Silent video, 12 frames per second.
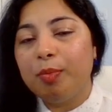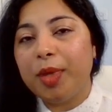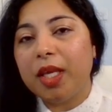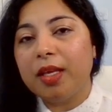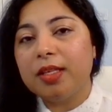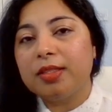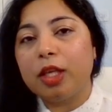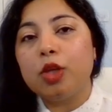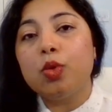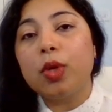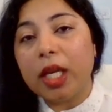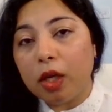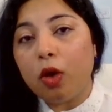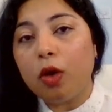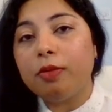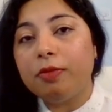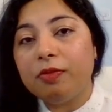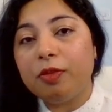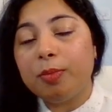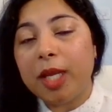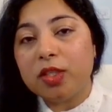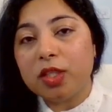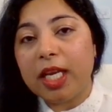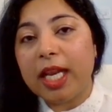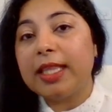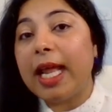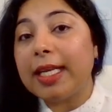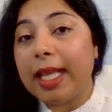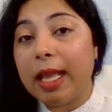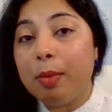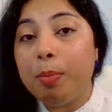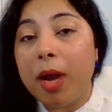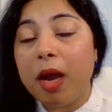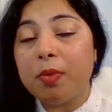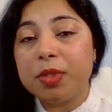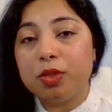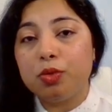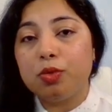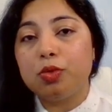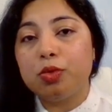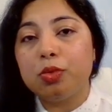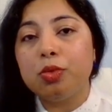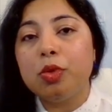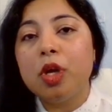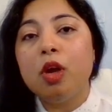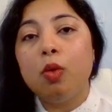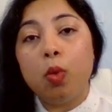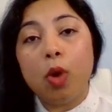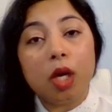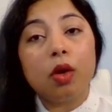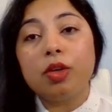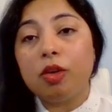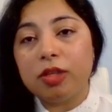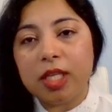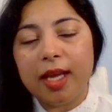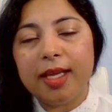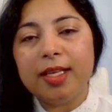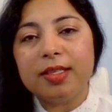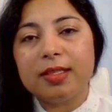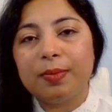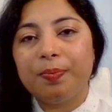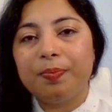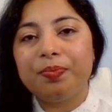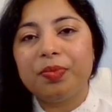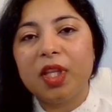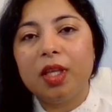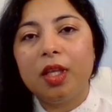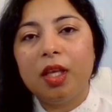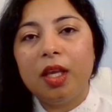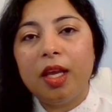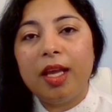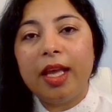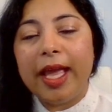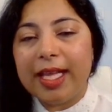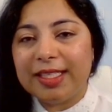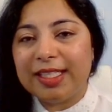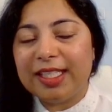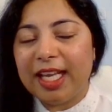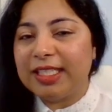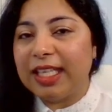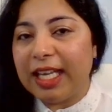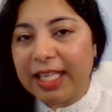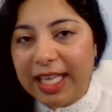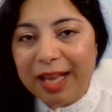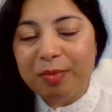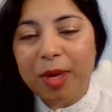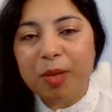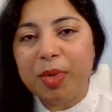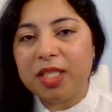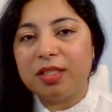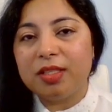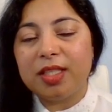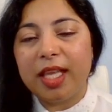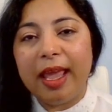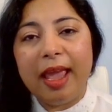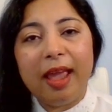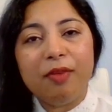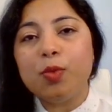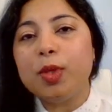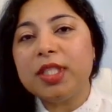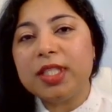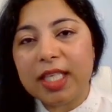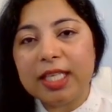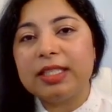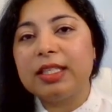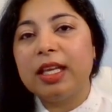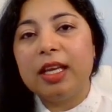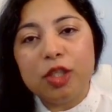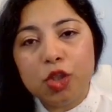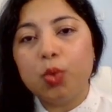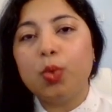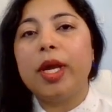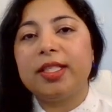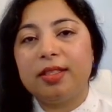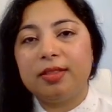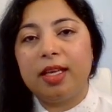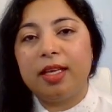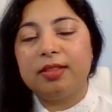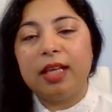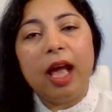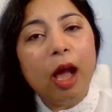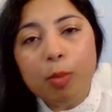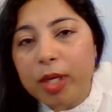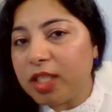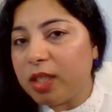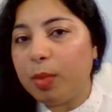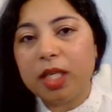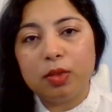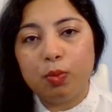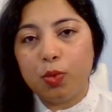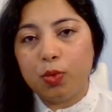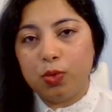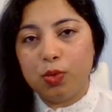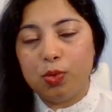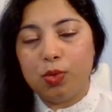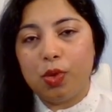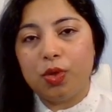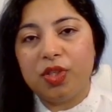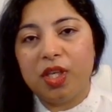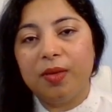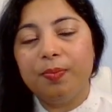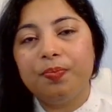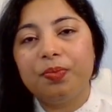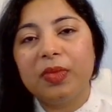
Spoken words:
because you get a lot of information and that empowers you to work on your diet. Exercise. Again, my patients say, everyone says, do exercise. How much am I supposed to do, doctor?